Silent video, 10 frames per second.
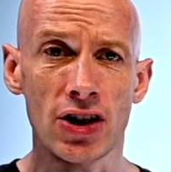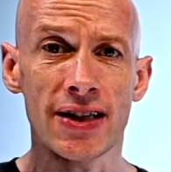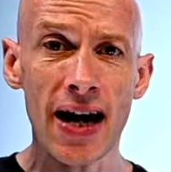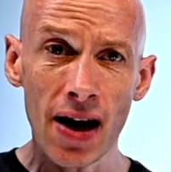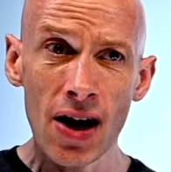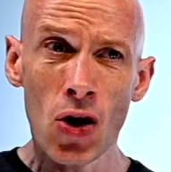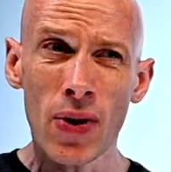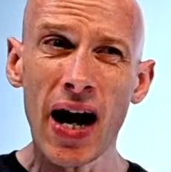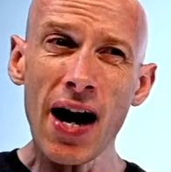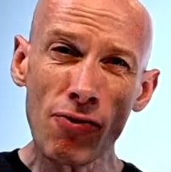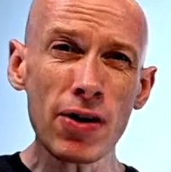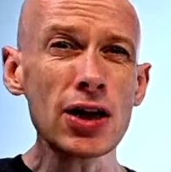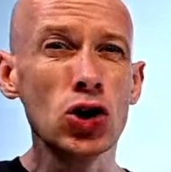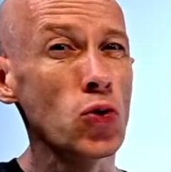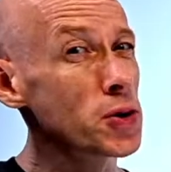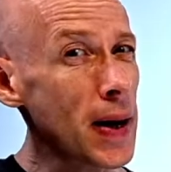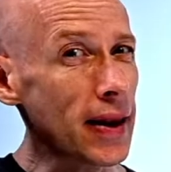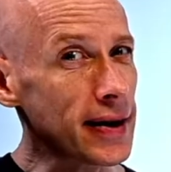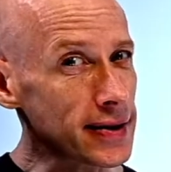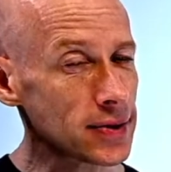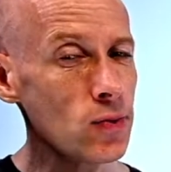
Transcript: Now, we have already talked about this.